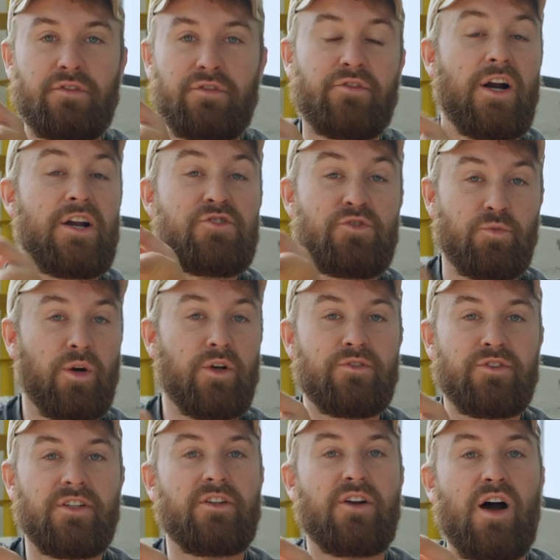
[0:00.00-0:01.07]
fresh
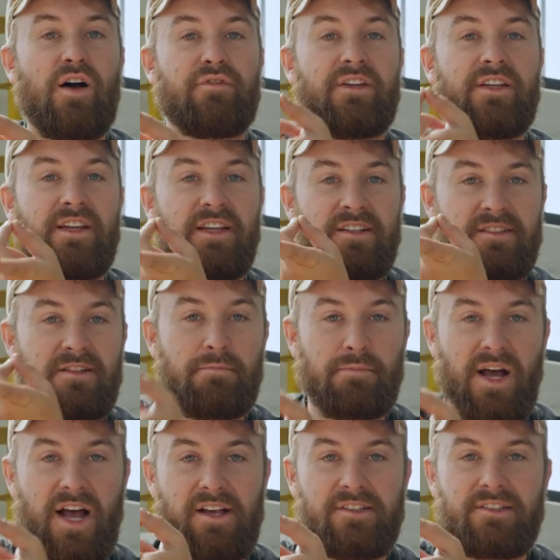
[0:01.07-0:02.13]
roasted coffee is the
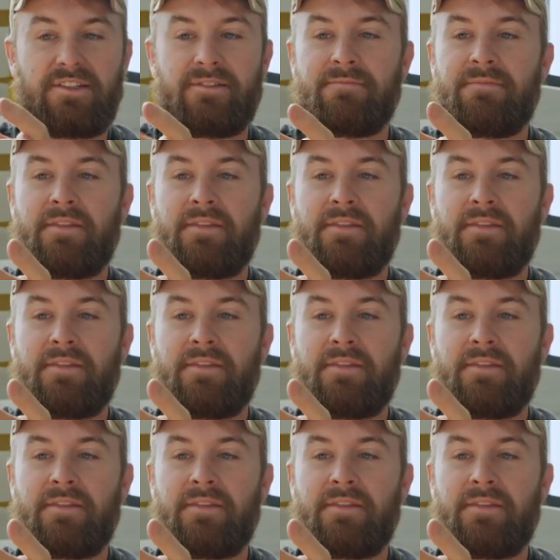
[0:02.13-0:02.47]
best,